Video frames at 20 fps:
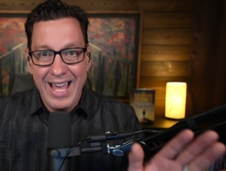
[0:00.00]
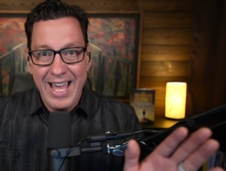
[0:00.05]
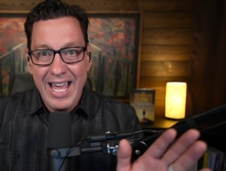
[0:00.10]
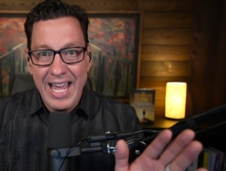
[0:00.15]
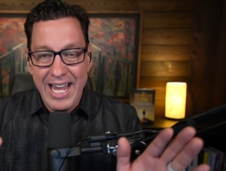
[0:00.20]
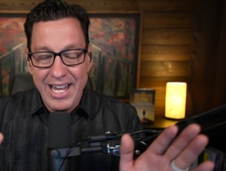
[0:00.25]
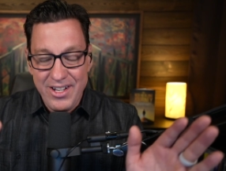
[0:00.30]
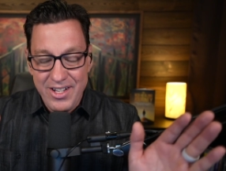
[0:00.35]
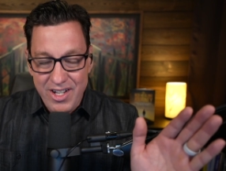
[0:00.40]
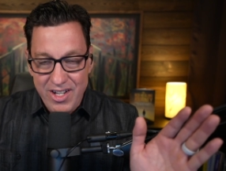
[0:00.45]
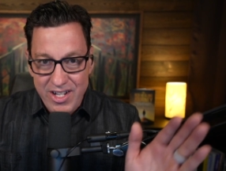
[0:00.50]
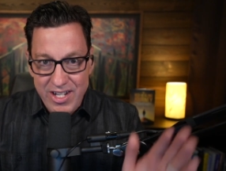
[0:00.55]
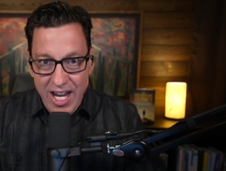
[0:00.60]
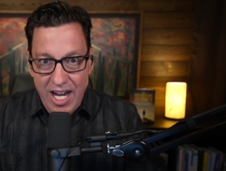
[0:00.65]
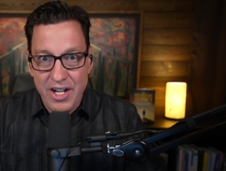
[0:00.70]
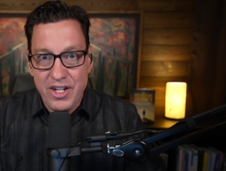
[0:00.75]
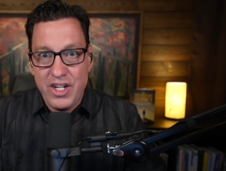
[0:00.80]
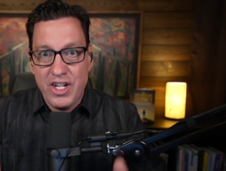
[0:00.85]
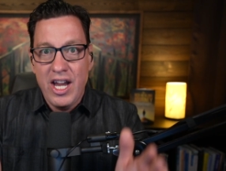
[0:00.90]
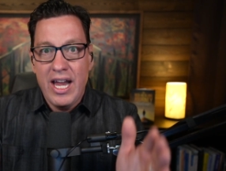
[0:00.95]
it's
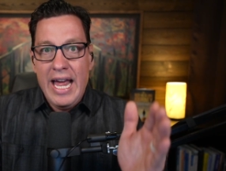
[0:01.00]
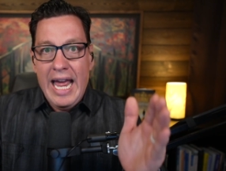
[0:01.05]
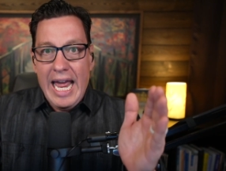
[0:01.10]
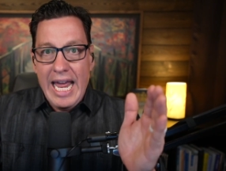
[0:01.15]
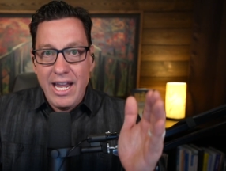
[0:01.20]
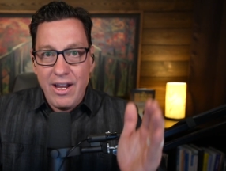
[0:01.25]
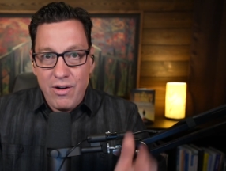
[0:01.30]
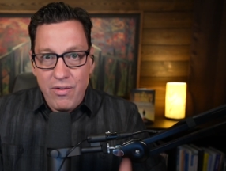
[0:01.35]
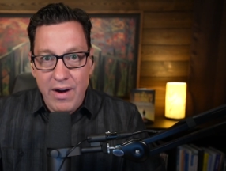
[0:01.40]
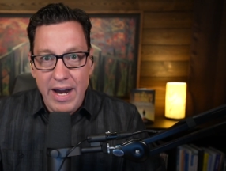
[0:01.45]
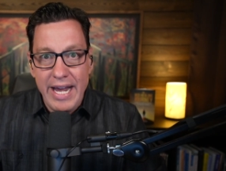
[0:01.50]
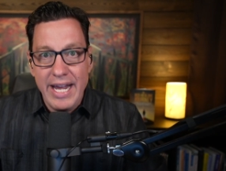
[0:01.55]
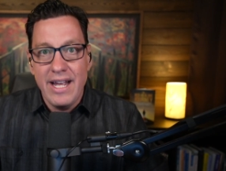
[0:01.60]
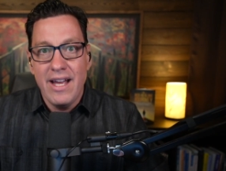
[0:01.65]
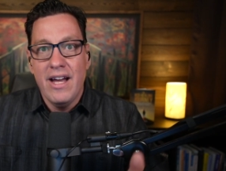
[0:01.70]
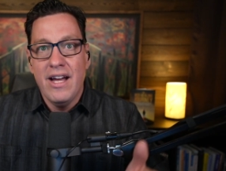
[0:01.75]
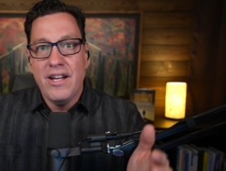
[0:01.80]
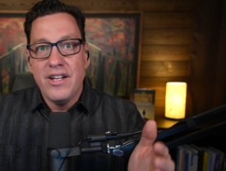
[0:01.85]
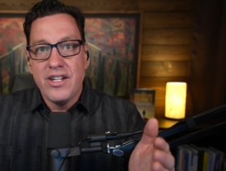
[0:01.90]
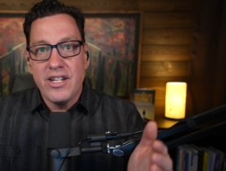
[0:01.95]
such a great
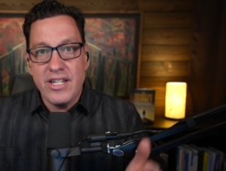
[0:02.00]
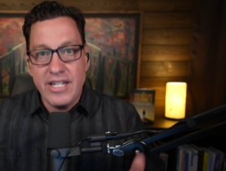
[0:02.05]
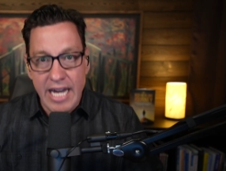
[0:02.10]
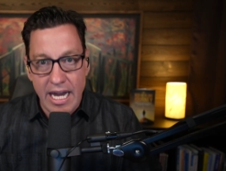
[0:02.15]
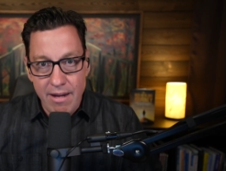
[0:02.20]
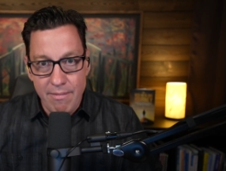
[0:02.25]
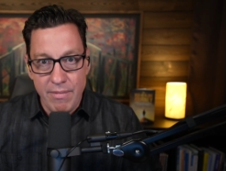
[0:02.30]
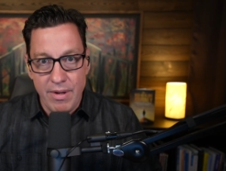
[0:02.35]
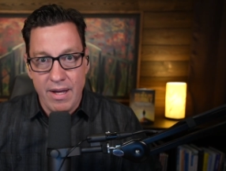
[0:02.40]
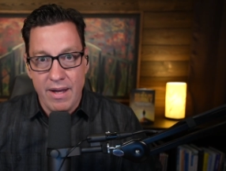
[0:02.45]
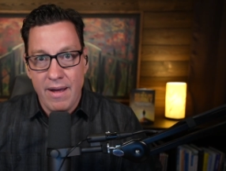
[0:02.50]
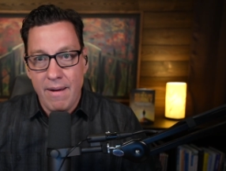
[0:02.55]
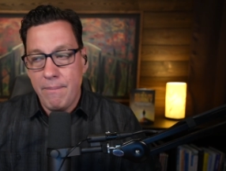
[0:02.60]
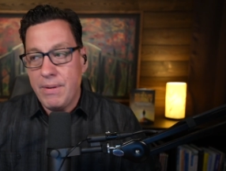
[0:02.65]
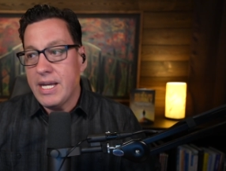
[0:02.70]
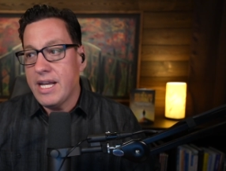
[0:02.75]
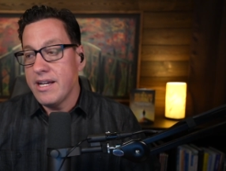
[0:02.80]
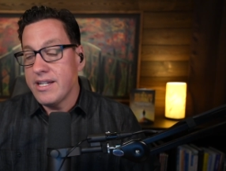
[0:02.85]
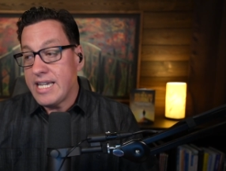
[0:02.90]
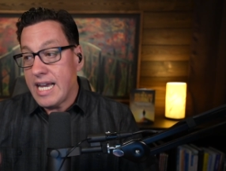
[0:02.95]
statement
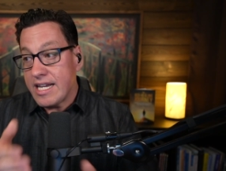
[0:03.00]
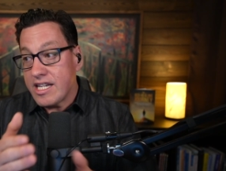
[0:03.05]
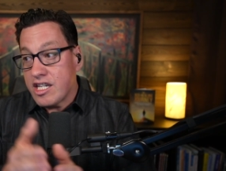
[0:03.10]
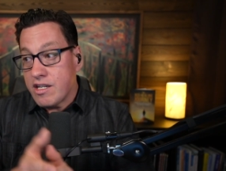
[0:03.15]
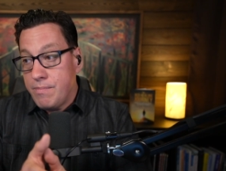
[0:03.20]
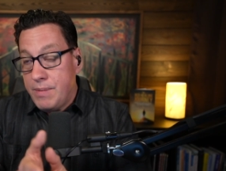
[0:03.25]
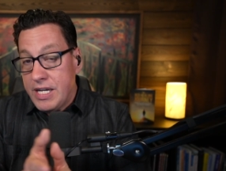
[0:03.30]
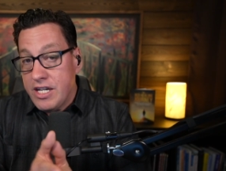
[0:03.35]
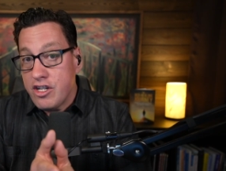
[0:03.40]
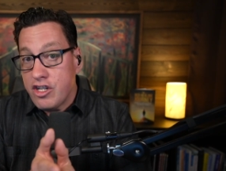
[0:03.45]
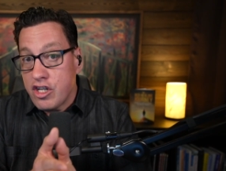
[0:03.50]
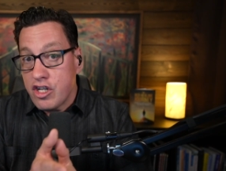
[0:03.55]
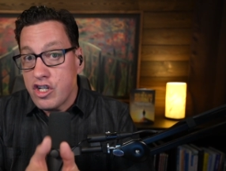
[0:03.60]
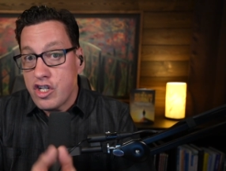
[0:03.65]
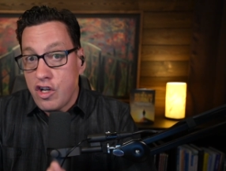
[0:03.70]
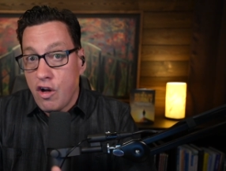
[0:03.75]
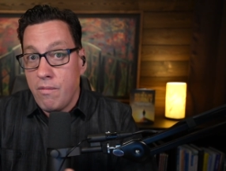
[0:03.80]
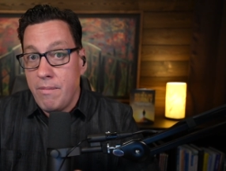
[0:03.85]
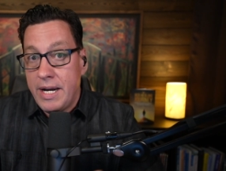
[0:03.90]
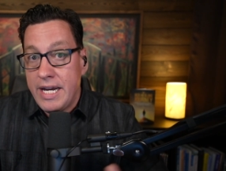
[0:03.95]
because that speaks to
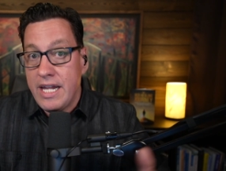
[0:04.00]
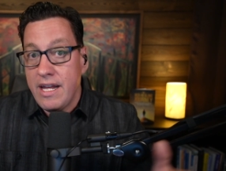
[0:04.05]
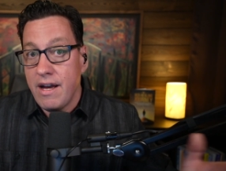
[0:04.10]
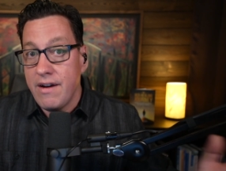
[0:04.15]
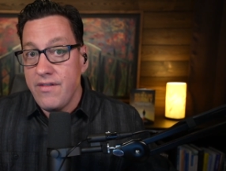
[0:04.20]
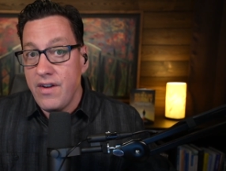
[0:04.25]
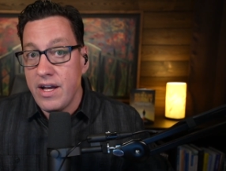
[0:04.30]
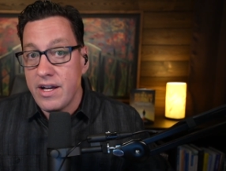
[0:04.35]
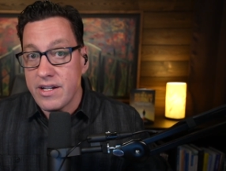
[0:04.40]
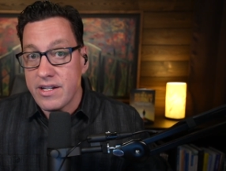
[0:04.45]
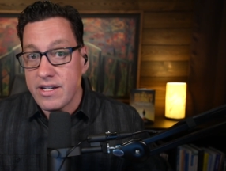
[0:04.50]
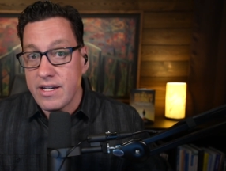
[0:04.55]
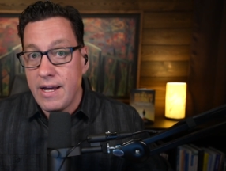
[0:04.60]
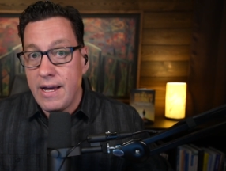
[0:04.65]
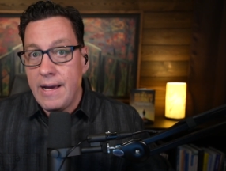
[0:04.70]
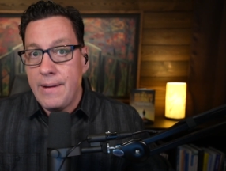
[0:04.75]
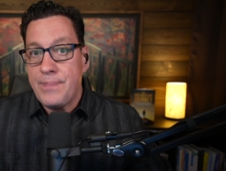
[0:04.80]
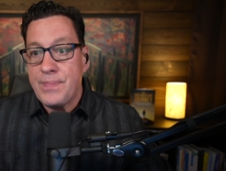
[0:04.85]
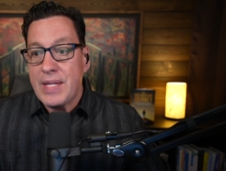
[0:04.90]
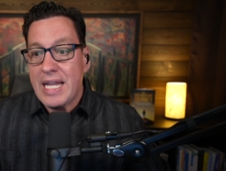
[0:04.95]
so many of us.
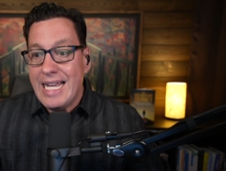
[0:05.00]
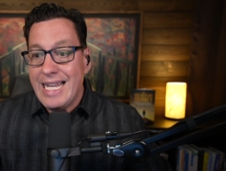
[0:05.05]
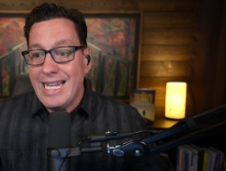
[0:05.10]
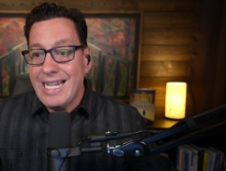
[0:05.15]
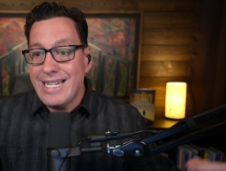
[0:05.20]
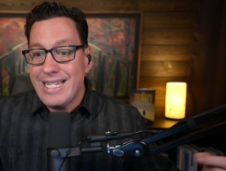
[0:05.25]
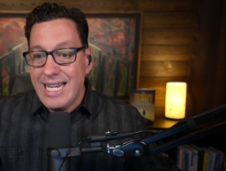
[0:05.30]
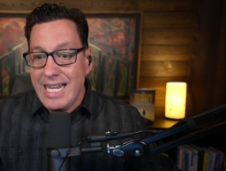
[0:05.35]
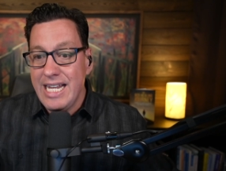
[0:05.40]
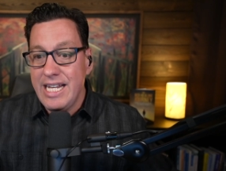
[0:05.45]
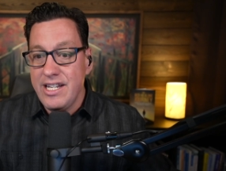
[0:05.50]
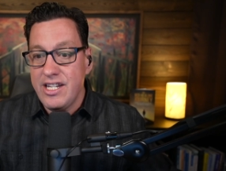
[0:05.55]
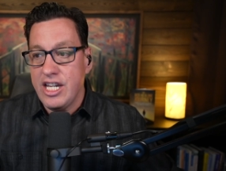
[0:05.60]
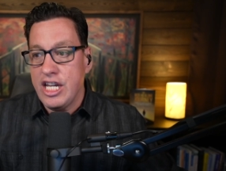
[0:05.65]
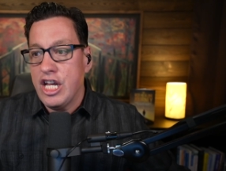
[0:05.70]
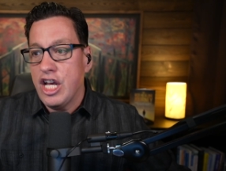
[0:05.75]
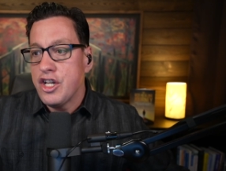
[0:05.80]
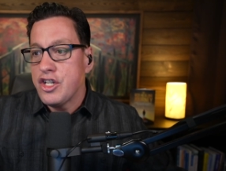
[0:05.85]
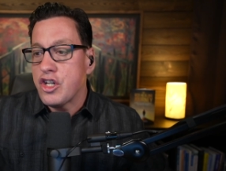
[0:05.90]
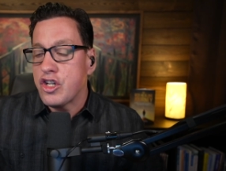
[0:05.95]
It is
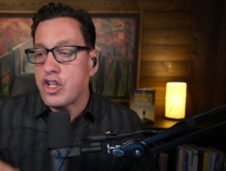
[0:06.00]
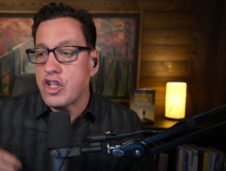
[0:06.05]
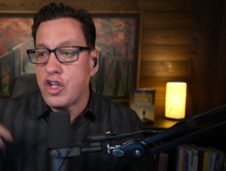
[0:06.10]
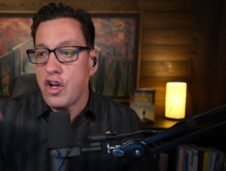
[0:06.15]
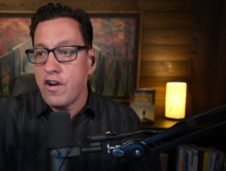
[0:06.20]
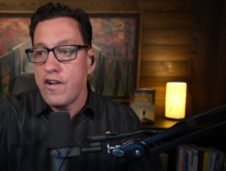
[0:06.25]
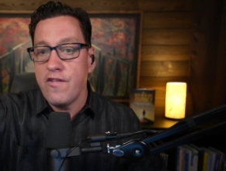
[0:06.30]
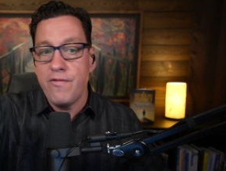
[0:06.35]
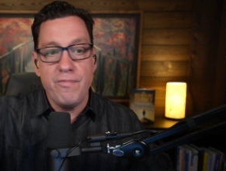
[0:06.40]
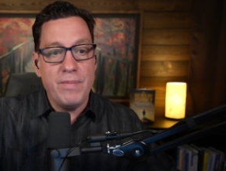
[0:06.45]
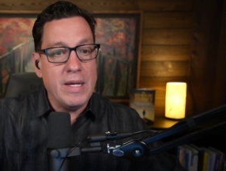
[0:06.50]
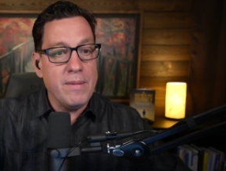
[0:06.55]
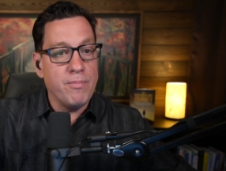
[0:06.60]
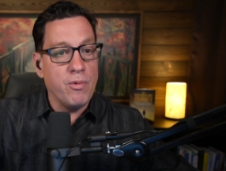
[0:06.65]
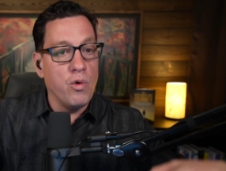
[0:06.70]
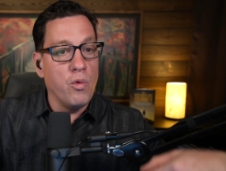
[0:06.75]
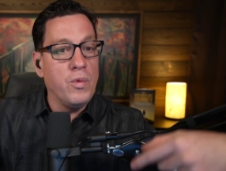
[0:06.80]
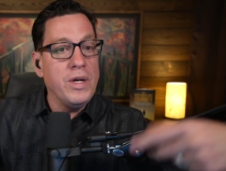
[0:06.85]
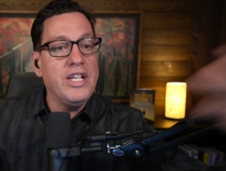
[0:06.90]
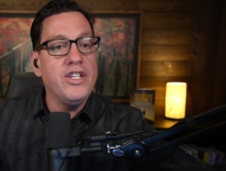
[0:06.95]
easy to serve
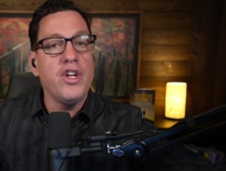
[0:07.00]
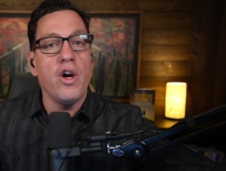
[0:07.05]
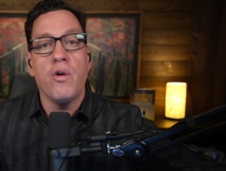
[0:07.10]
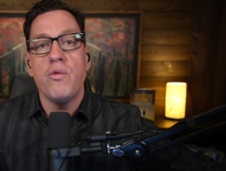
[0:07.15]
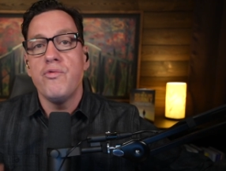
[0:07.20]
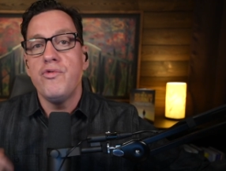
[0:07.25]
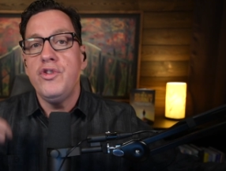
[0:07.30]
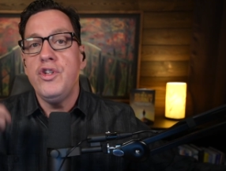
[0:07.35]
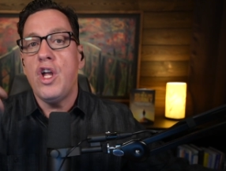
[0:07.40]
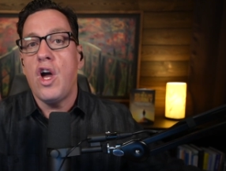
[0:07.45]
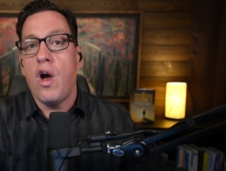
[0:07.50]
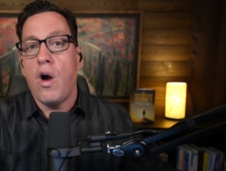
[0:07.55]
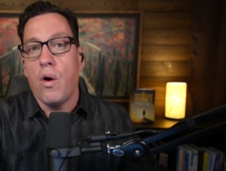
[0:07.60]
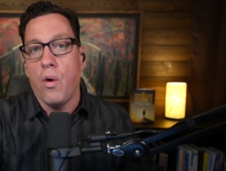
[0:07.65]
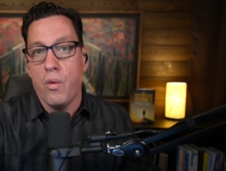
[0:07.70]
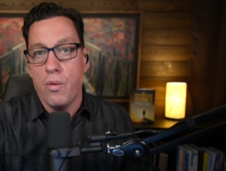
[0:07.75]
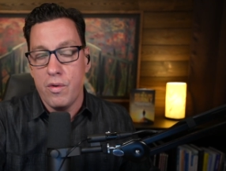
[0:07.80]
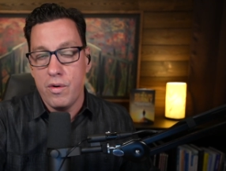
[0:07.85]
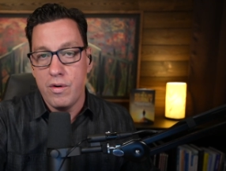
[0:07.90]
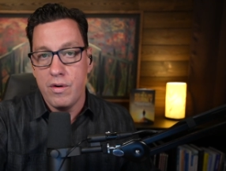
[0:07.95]
people we don't
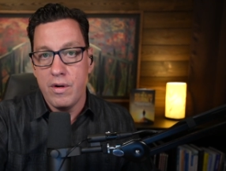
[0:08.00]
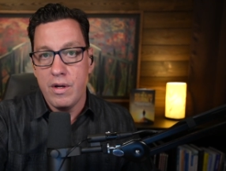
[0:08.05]
know.